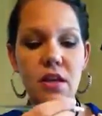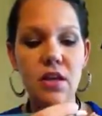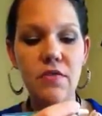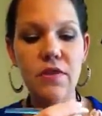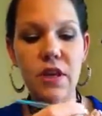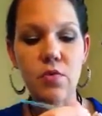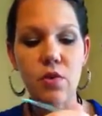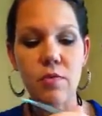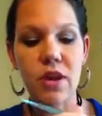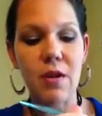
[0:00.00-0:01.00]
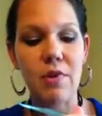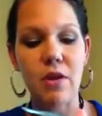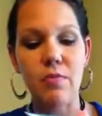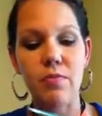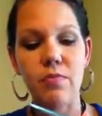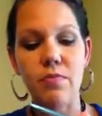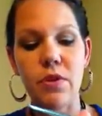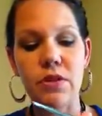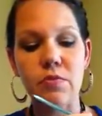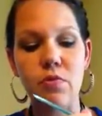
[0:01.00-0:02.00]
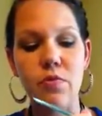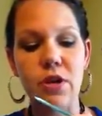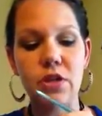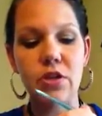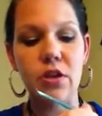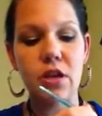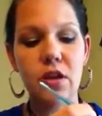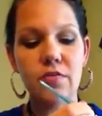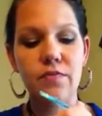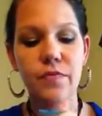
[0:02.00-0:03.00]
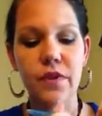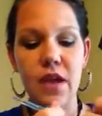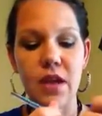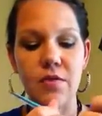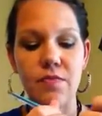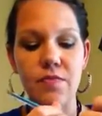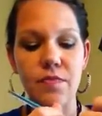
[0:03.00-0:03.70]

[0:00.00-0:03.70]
Enough to get warm, and I'm going to put some more pressure on there, okay?